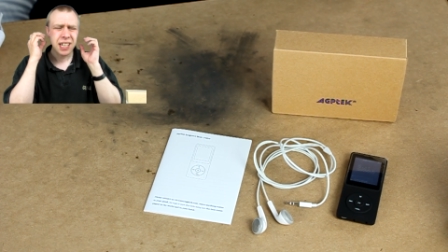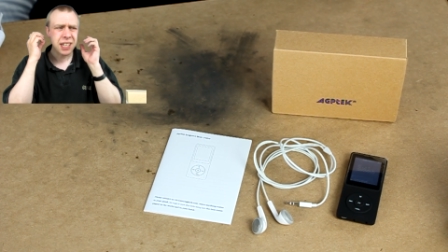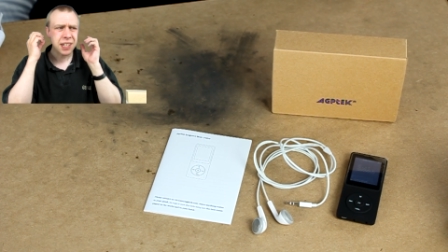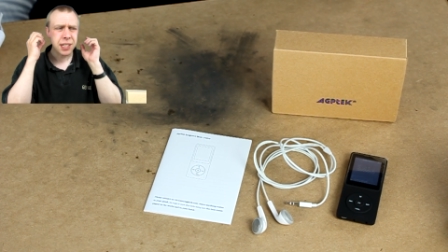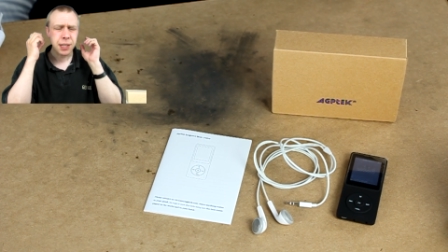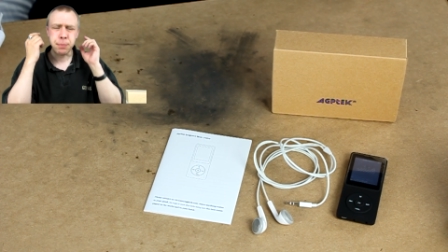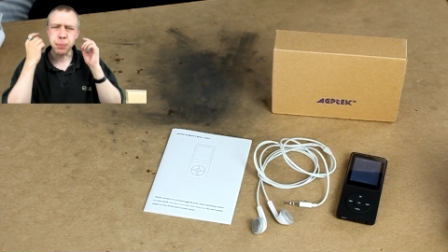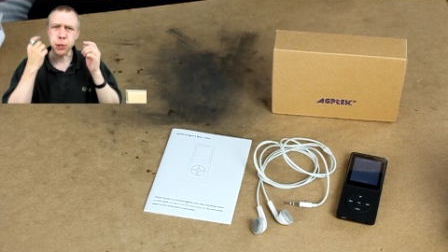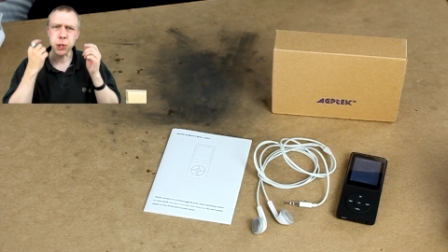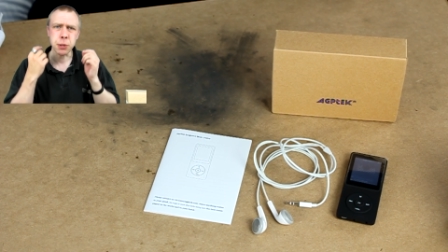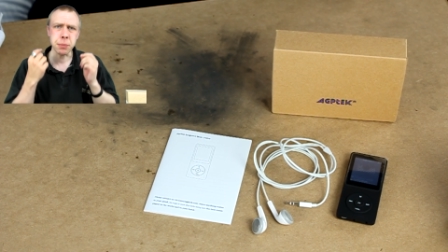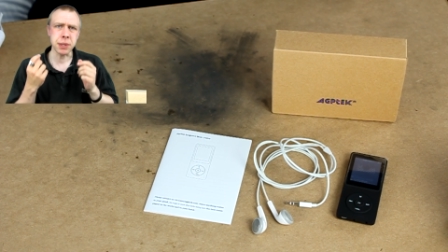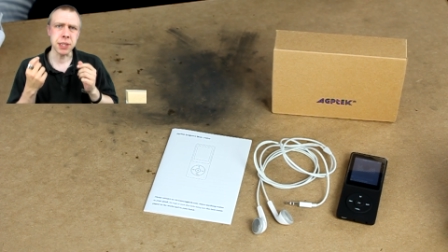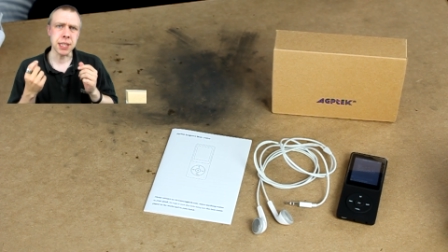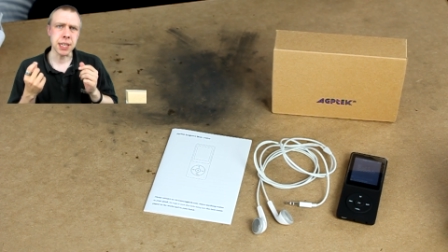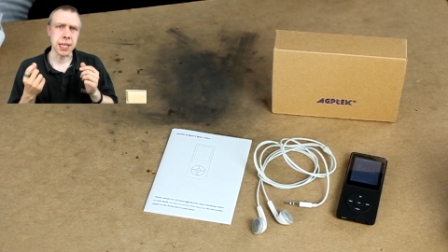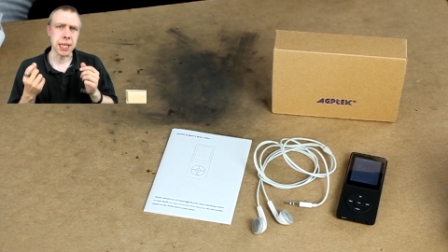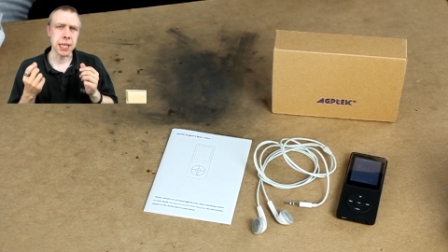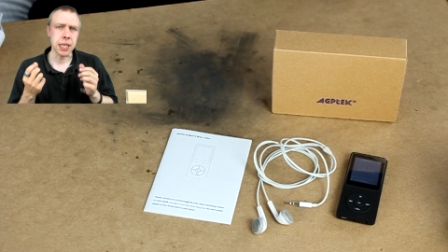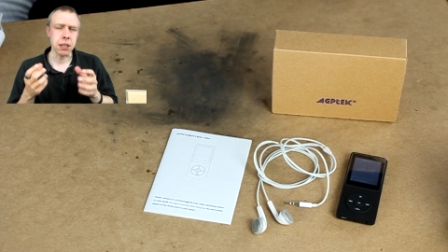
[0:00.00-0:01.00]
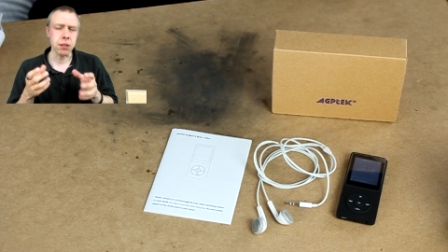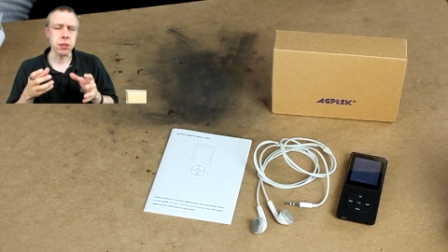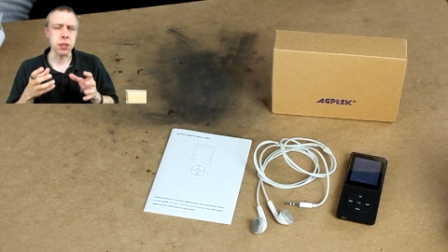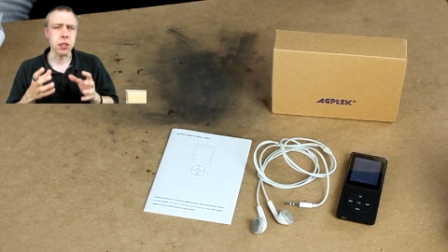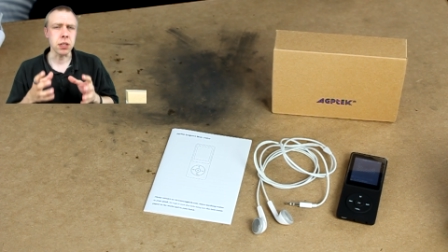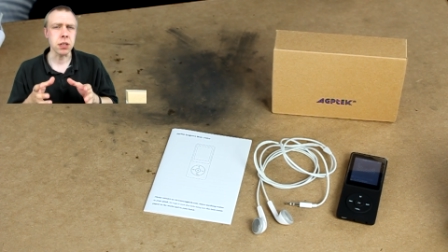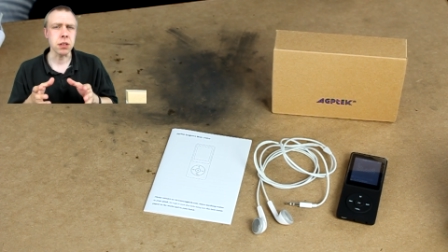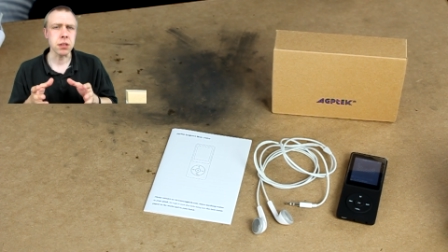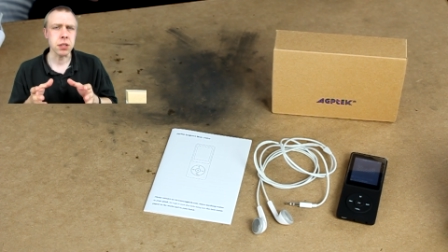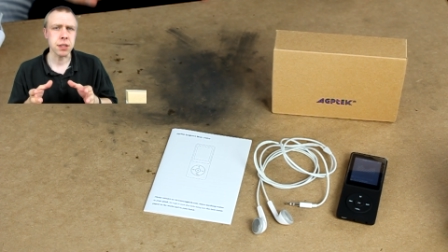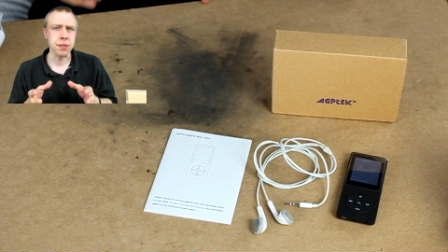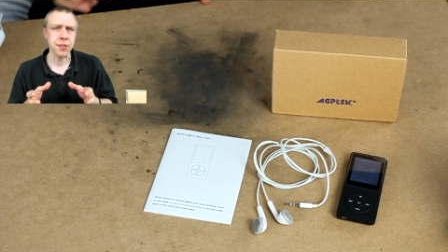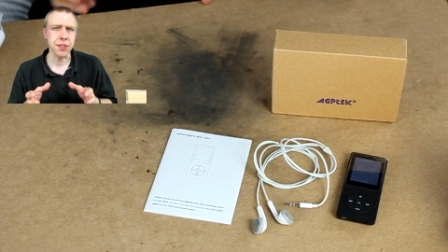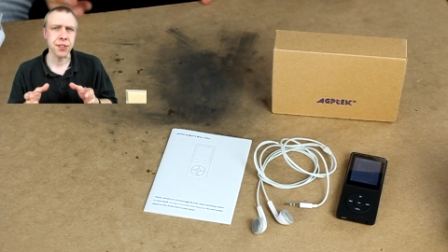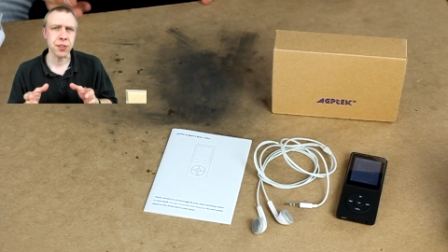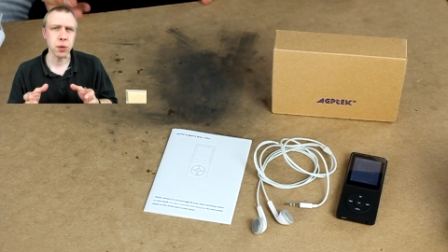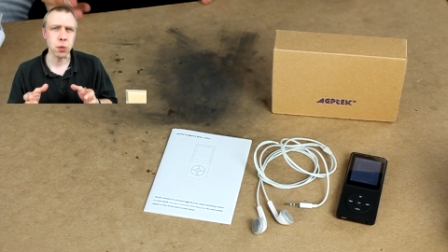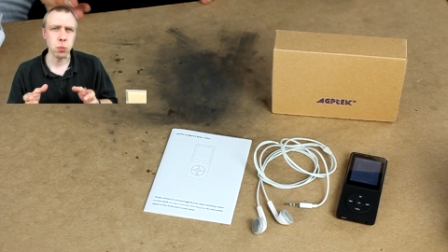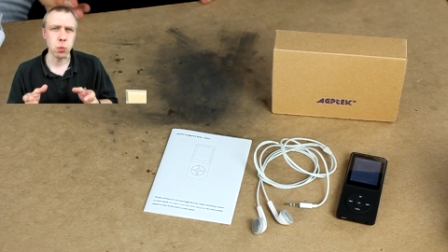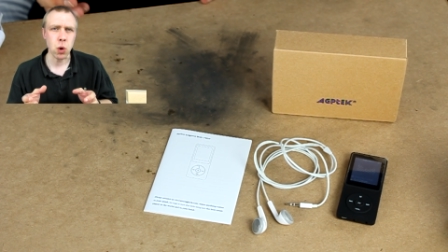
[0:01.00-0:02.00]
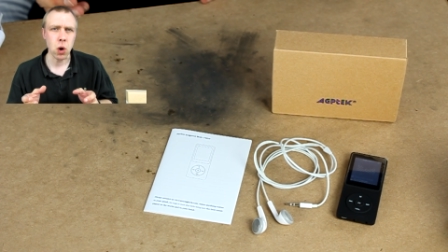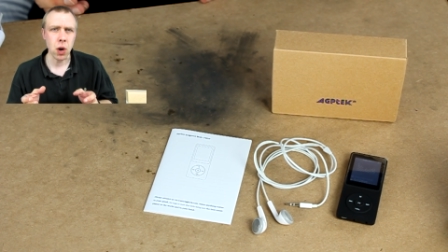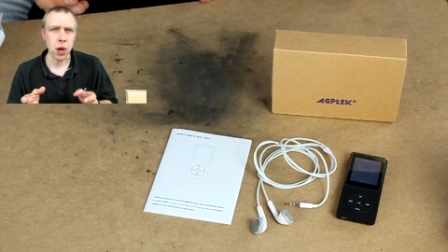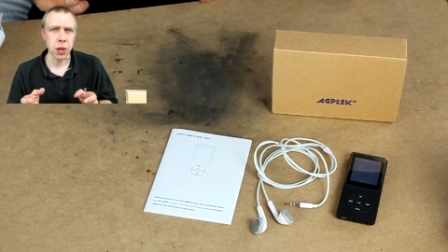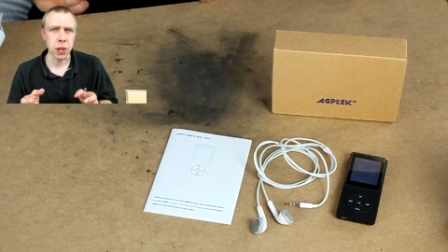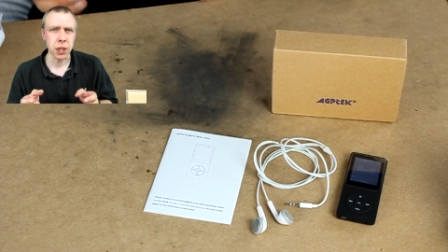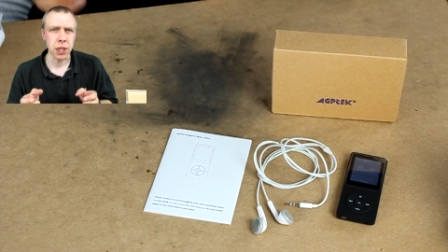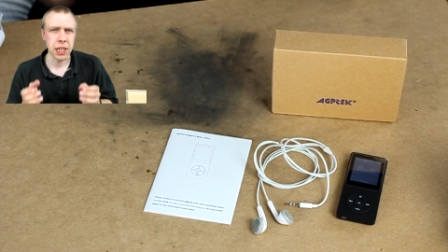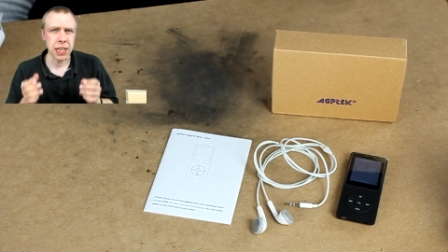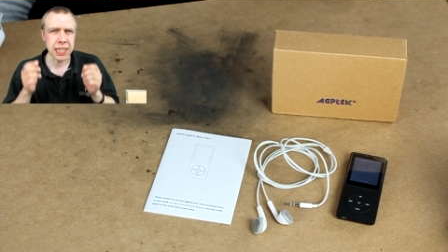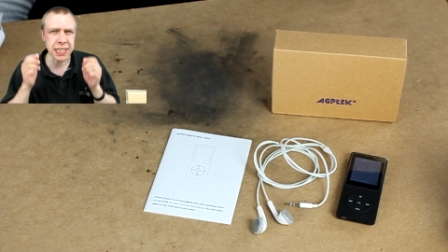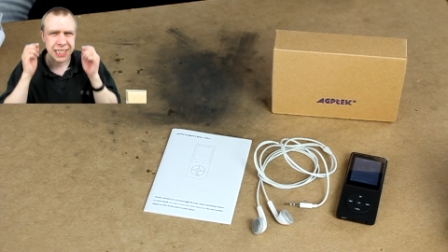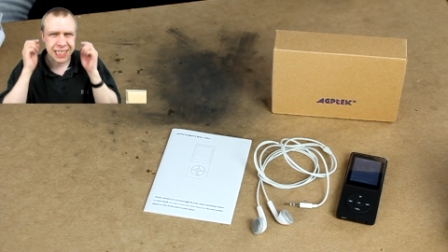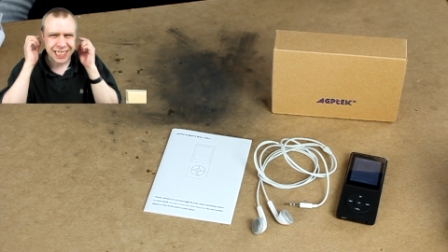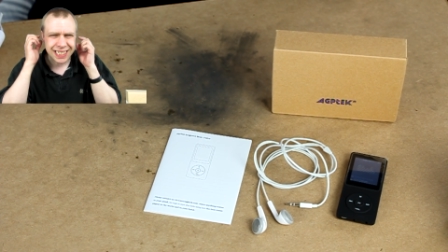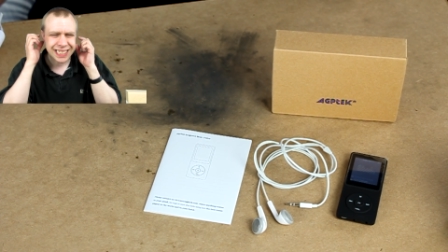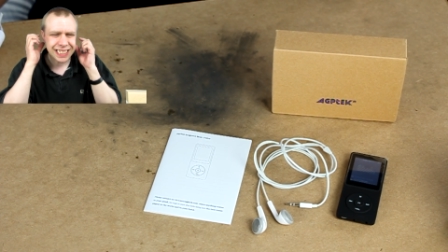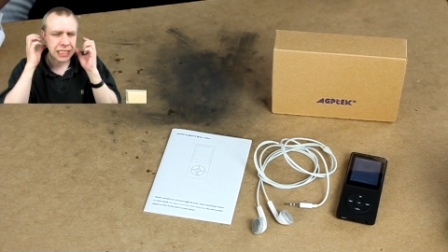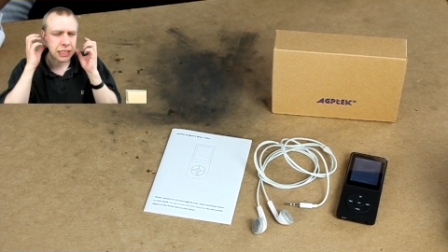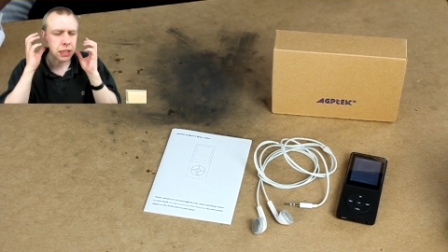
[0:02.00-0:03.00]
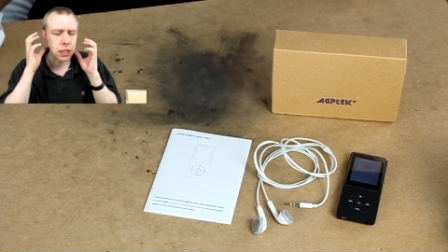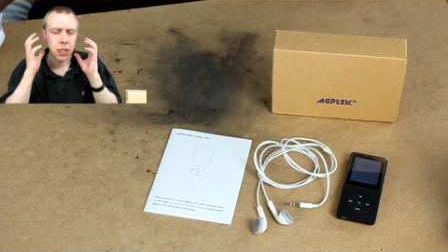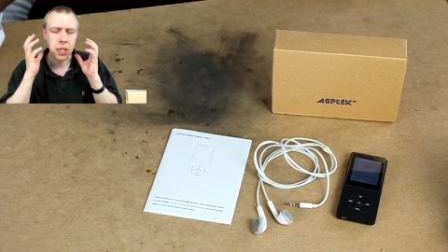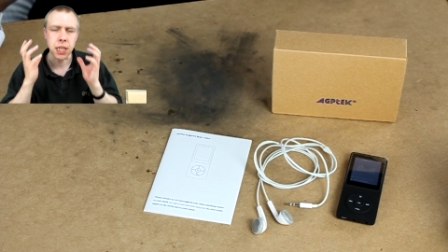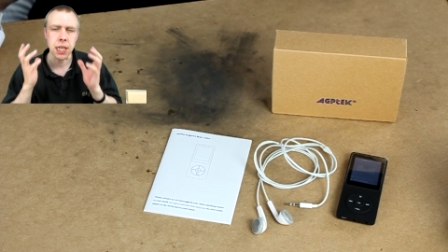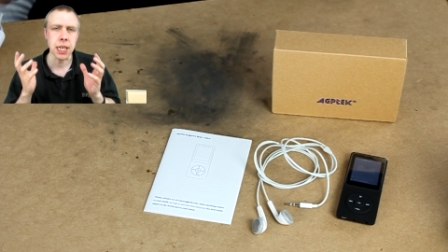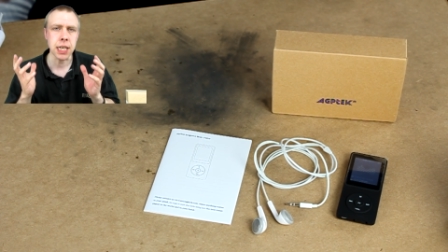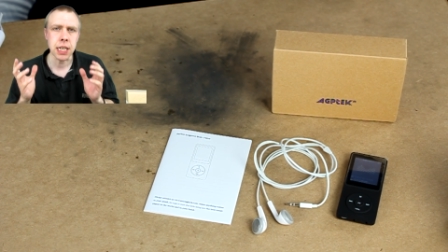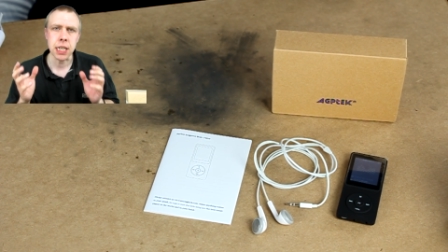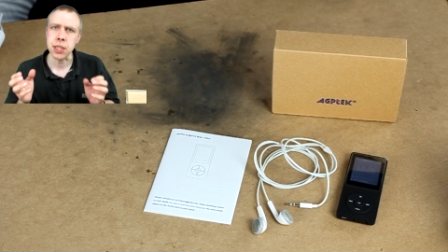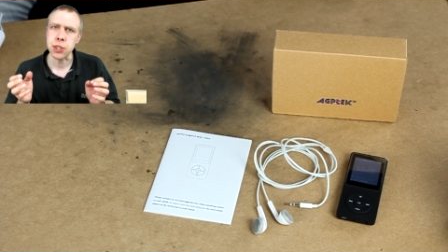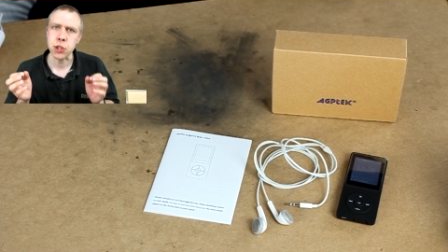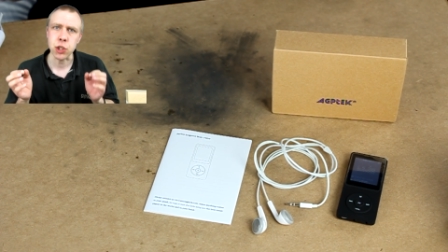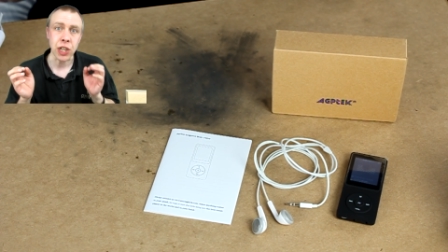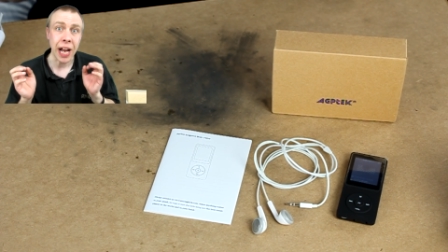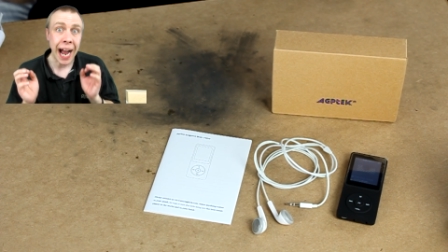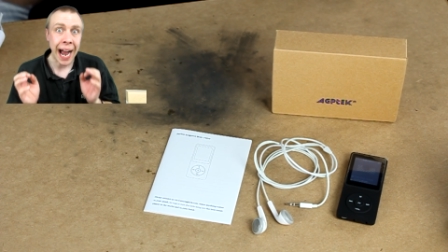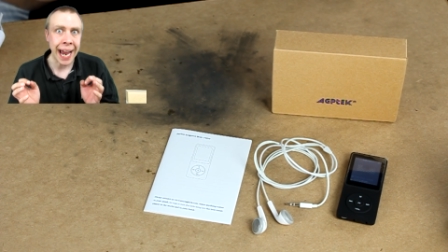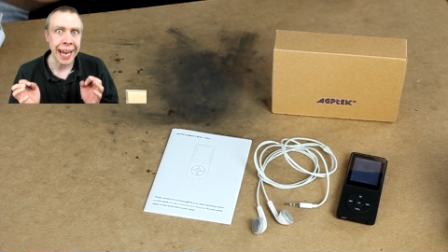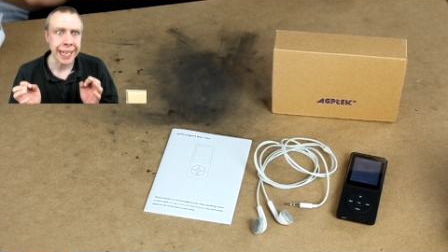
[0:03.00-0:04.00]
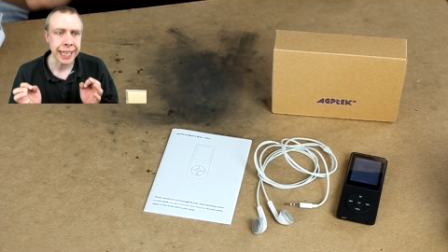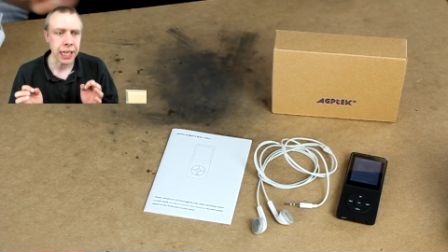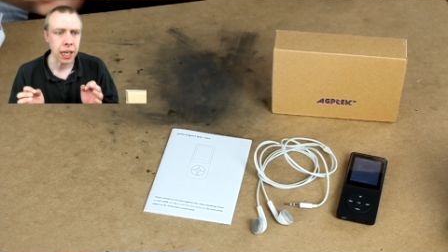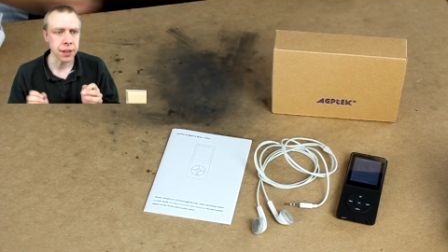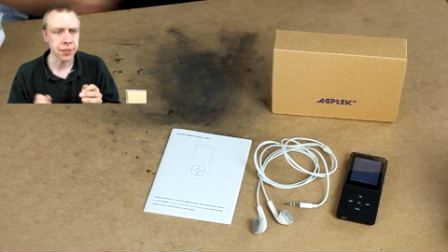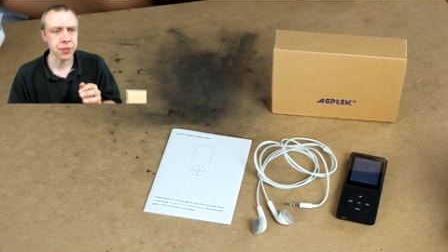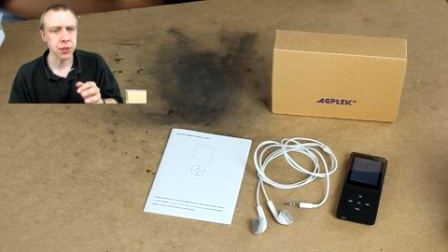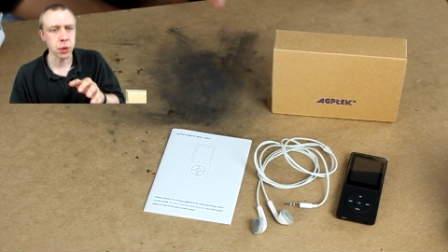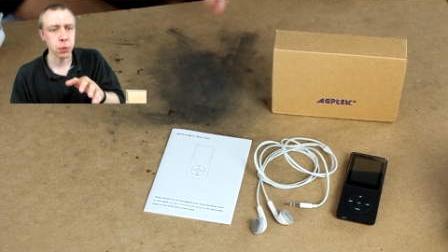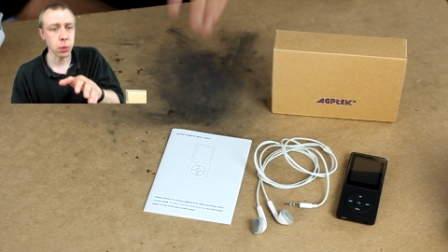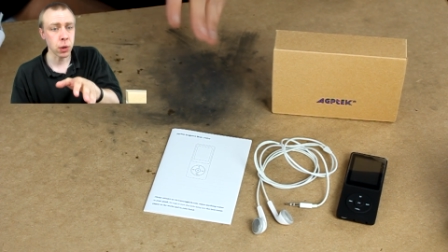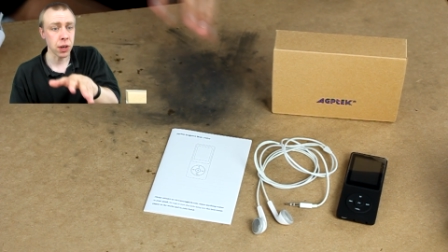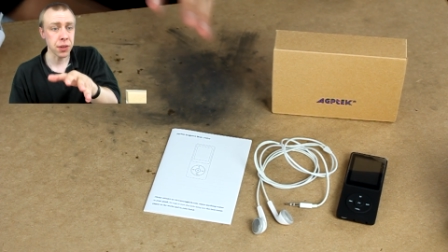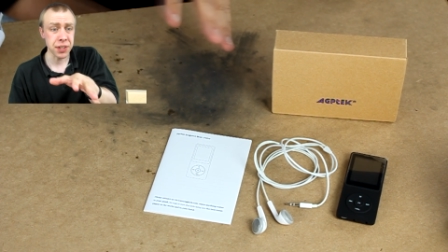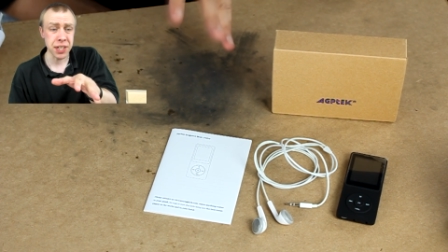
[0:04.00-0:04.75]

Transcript: you put them in your ear and you use them for a while and oh, your ears just ache after a while.